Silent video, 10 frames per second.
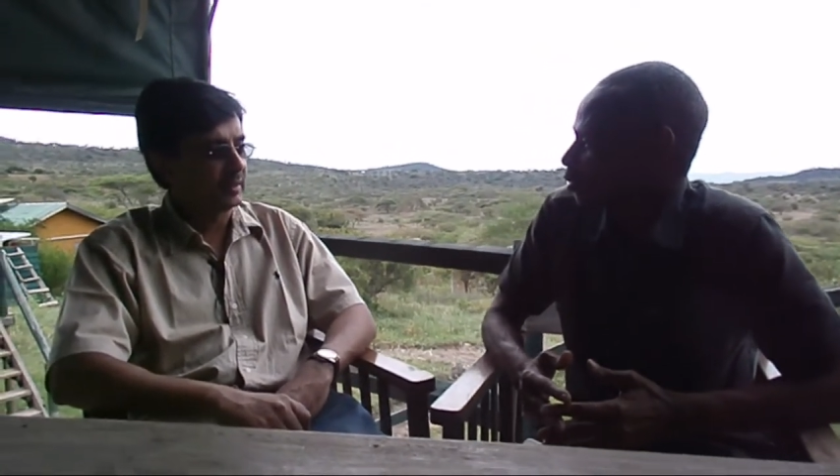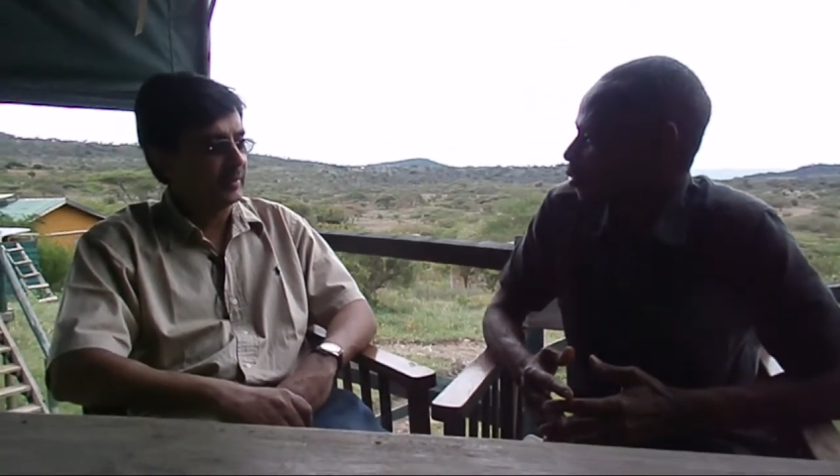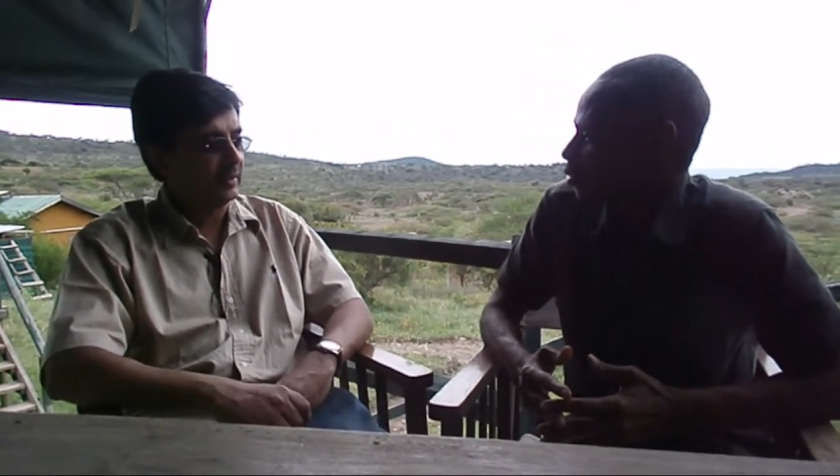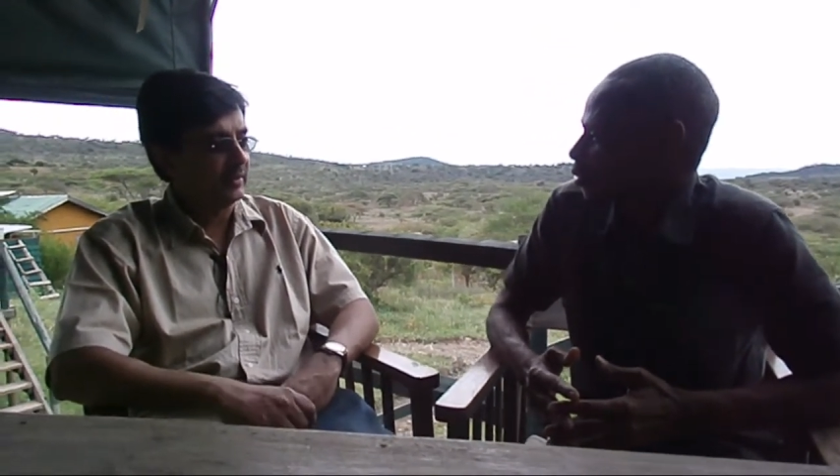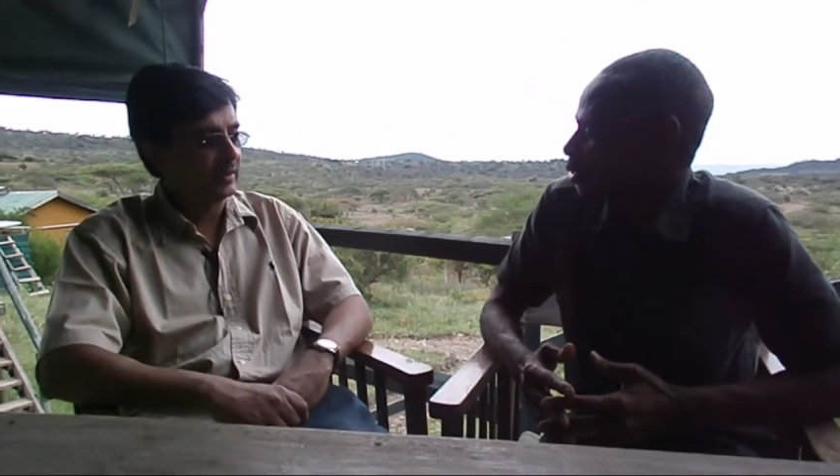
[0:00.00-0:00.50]
I
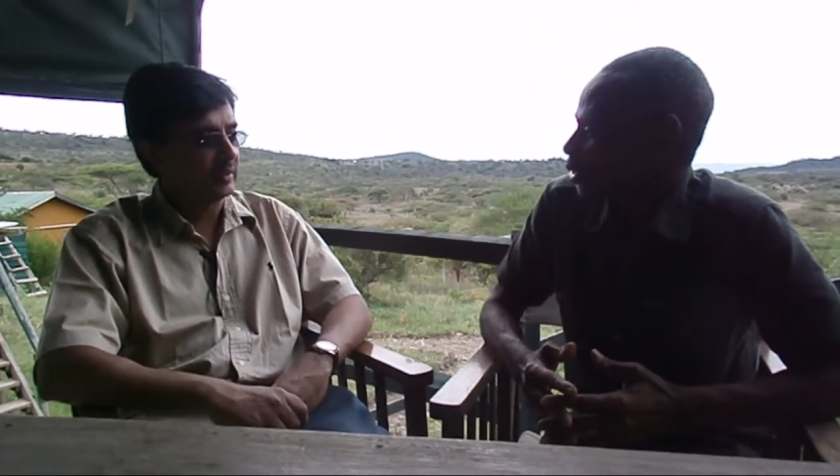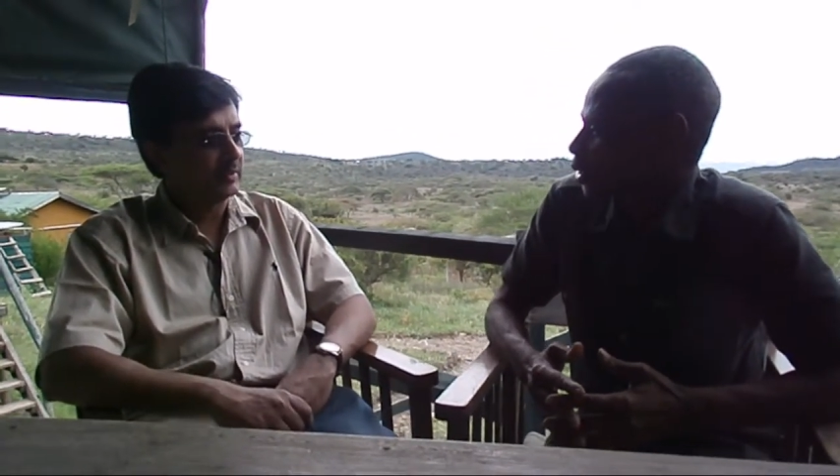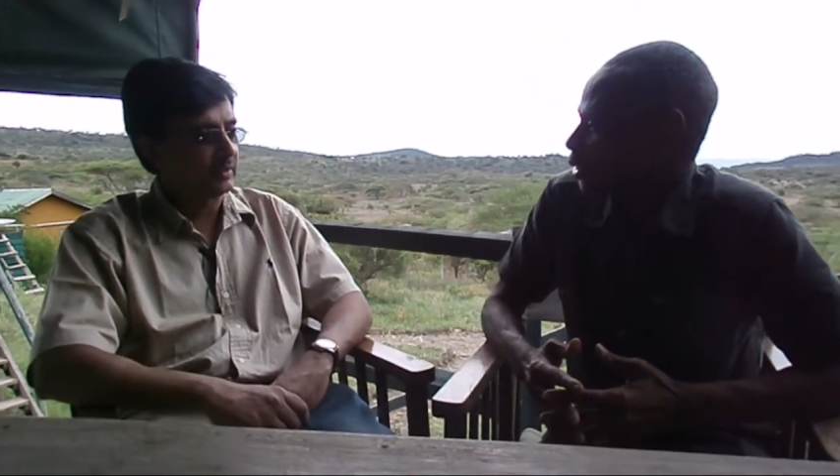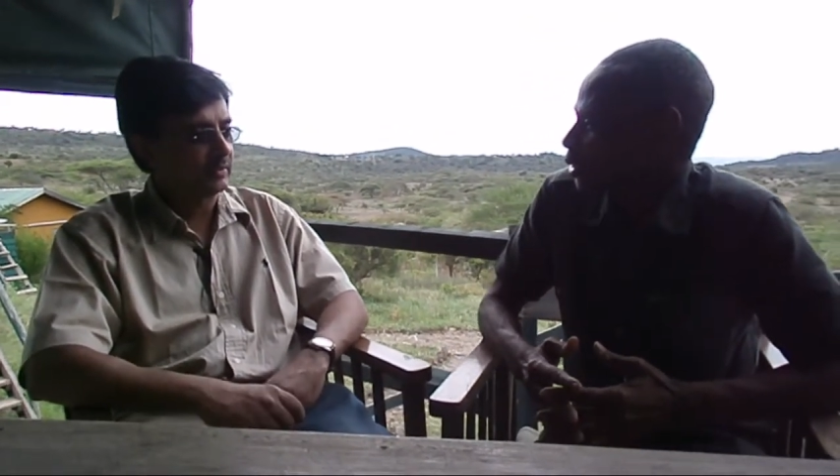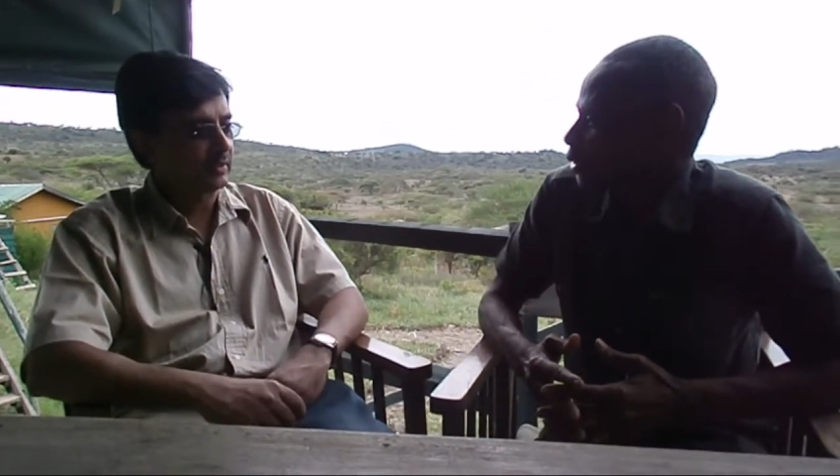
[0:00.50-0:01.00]
mean, in
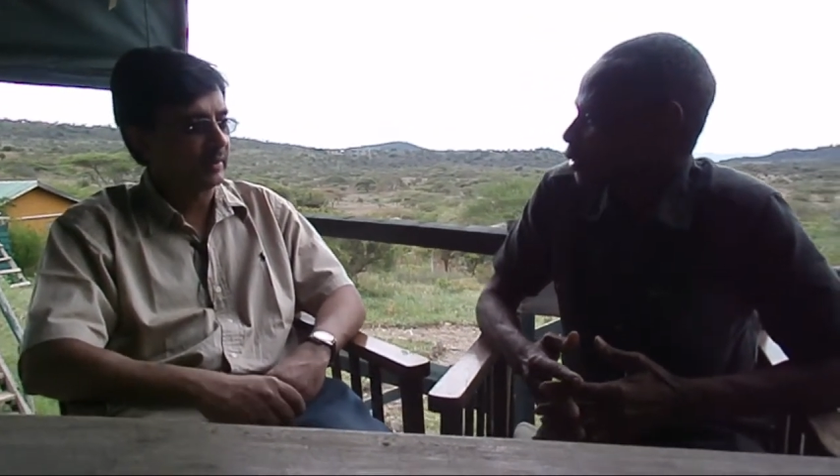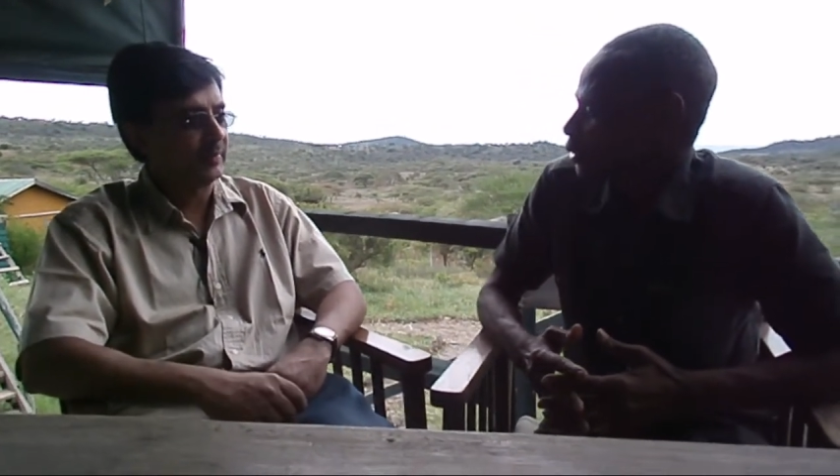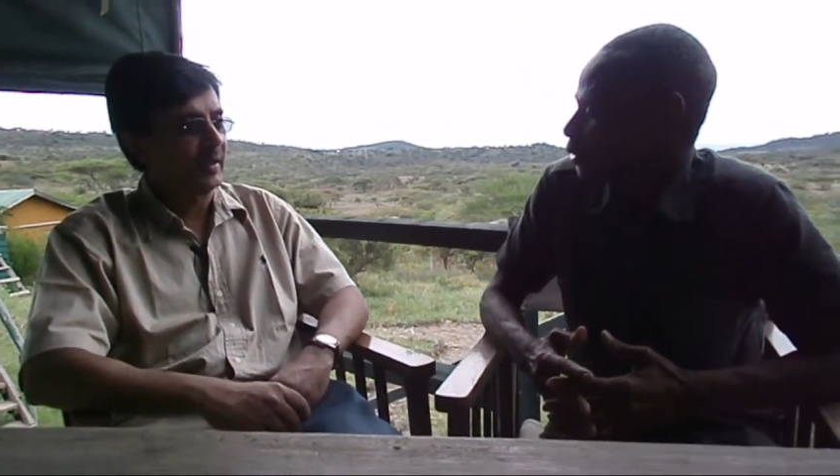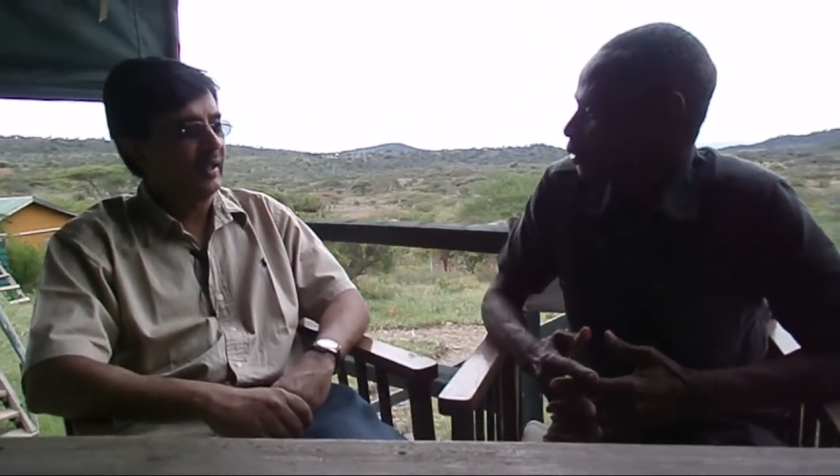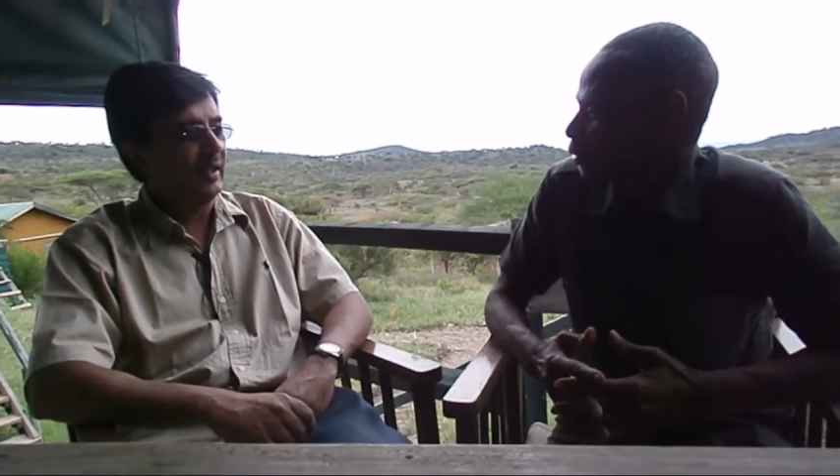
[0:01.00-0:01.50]
terms
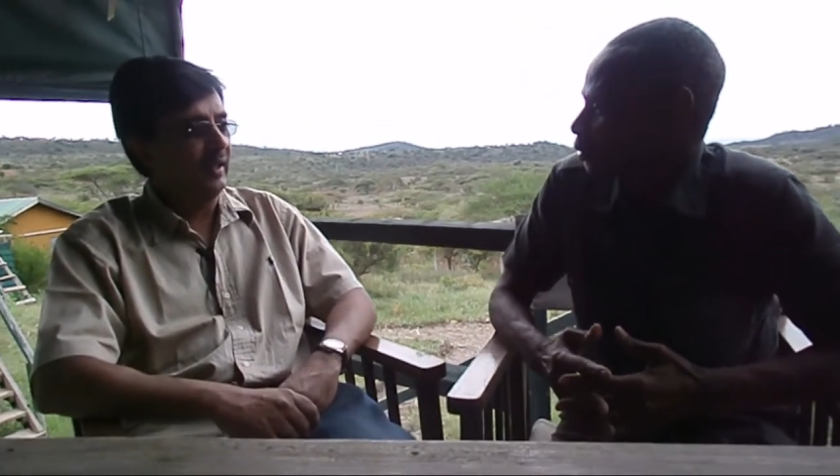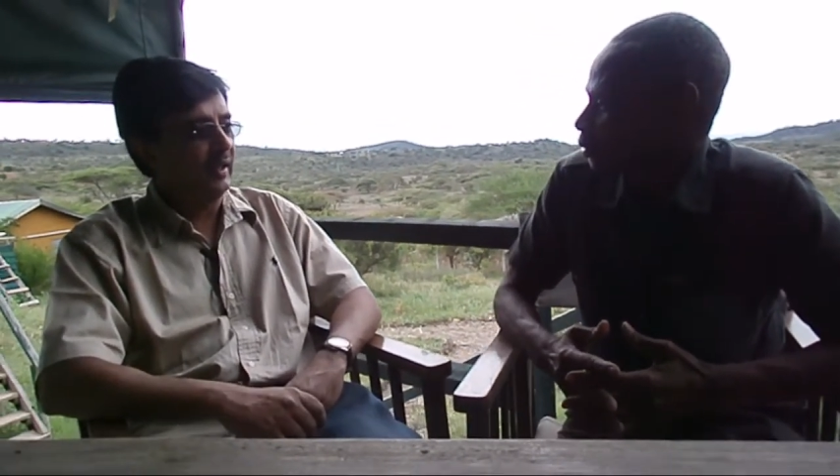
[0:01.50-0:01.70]
of